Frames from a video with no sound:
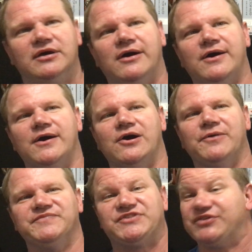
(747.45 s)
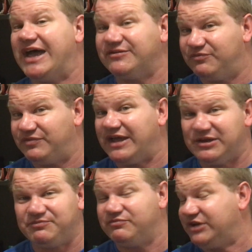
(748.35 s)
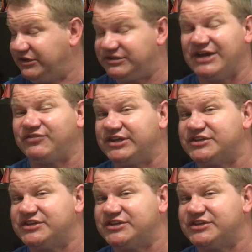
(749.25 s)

Um, so that, that it, it definitely